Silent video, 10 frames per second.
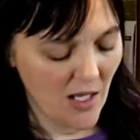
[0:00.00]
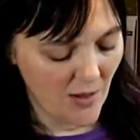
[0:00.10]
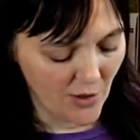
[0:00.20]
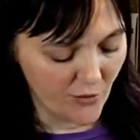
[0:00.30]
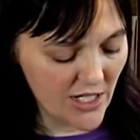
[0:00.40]

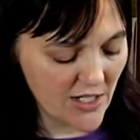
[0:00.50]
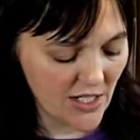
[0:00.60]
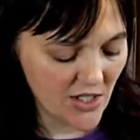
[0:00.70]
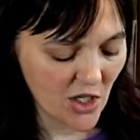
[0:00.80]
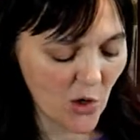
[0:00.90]
And the reason
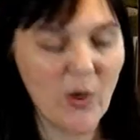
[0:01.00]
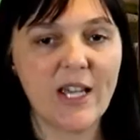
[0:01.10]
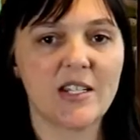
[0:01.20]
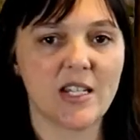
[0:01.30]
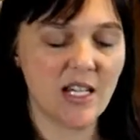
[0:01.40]
it's so
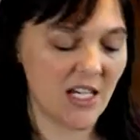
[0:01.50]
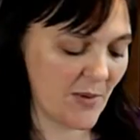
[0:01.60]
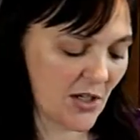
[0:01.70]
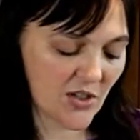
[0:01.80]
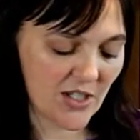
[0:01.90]
weighty is
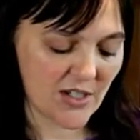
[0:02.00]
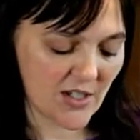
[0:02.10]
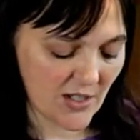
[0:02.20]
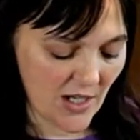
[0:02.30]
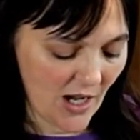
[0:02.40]
because it
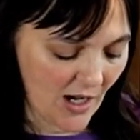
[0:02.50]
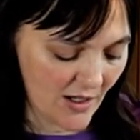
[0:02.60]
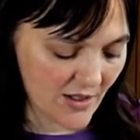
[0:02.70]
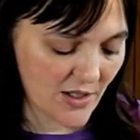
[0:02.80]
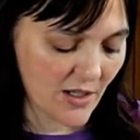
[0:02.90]

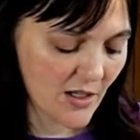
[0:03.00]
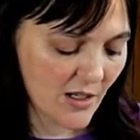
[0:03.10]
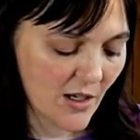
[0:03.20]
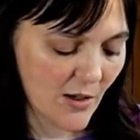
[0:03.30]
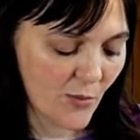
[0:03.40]
starts
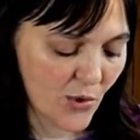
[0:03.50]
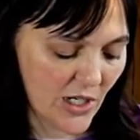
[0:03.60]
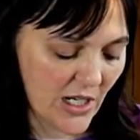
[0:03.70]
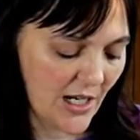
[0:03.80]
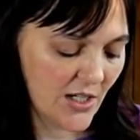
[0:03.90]

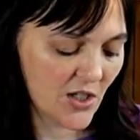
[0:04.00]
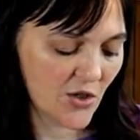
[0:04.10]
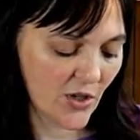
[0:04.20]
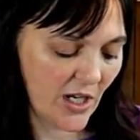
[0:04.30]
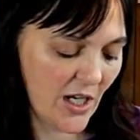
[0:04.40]

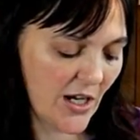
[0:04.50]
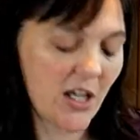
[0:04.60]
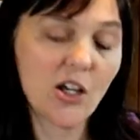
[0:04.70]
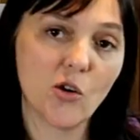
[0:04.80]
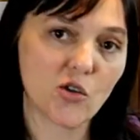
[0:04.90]
prehistory and
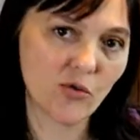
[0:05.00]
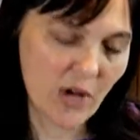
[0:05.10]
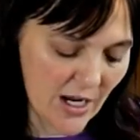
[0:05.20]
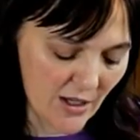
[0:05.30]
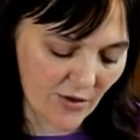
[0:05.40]
it goes
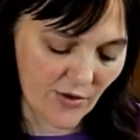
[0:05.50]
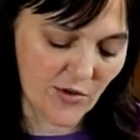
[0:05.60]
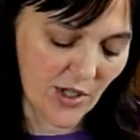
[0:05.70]
right through.